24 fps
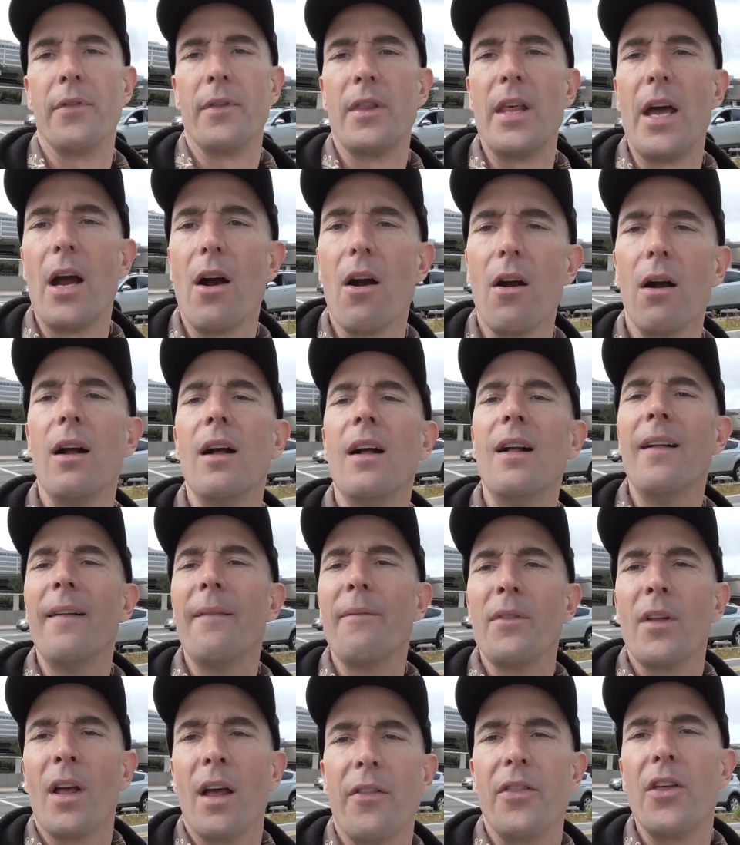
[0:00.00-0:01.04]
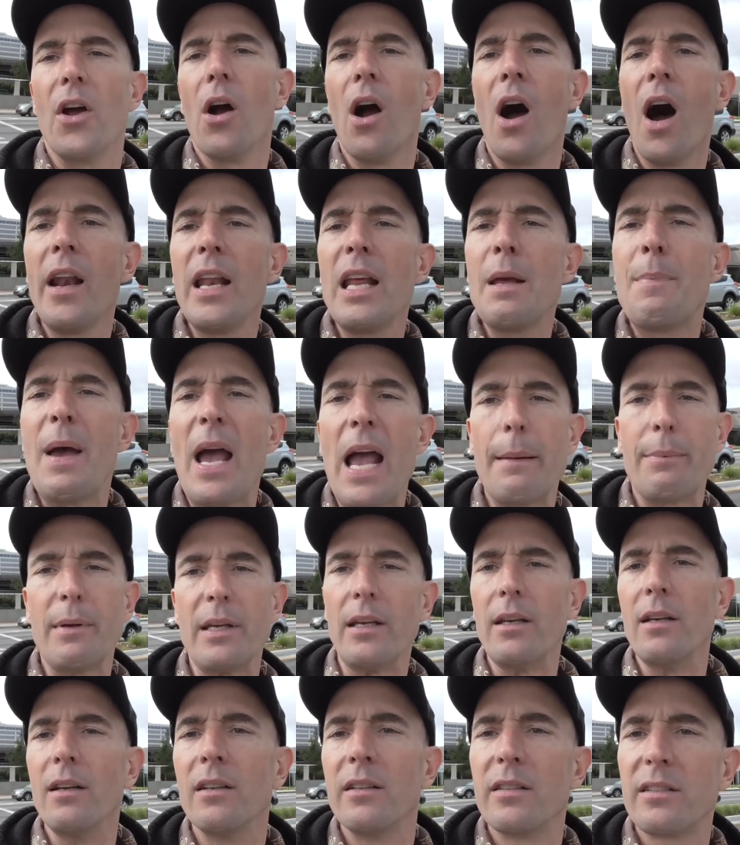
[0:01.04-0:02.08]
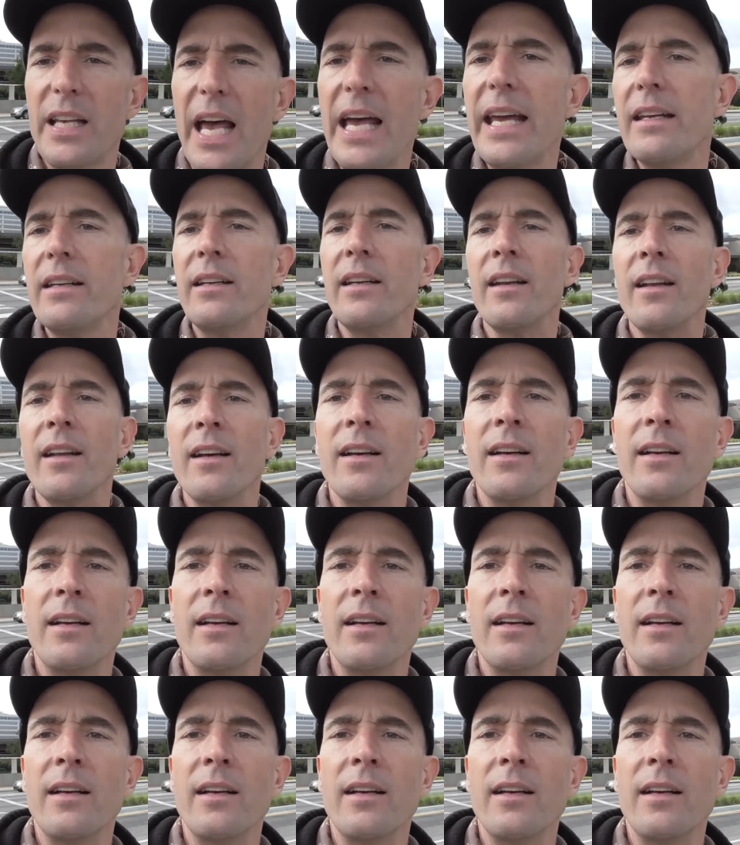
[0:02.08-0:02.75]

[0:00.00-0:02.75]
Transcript: their honey baby, Satan.